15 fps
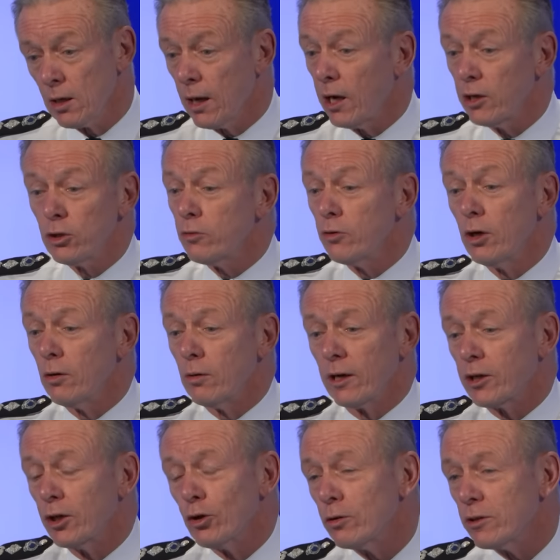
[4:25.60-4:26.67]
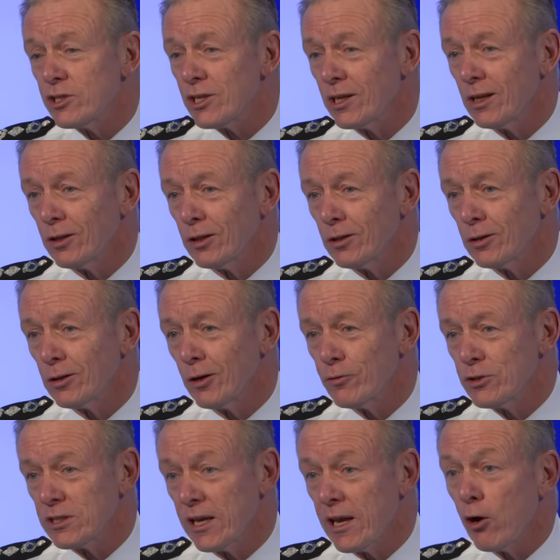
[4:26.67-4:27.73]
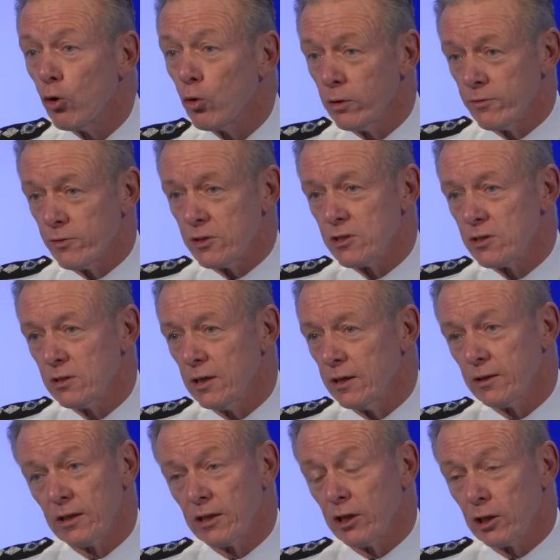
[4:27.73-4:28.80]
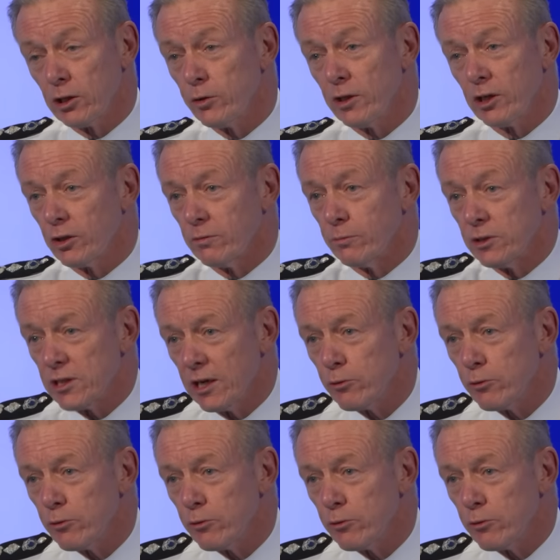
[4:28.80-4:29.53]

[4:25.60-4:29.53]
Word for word: I don't know. I can only say that obviously all of us, I think, including government.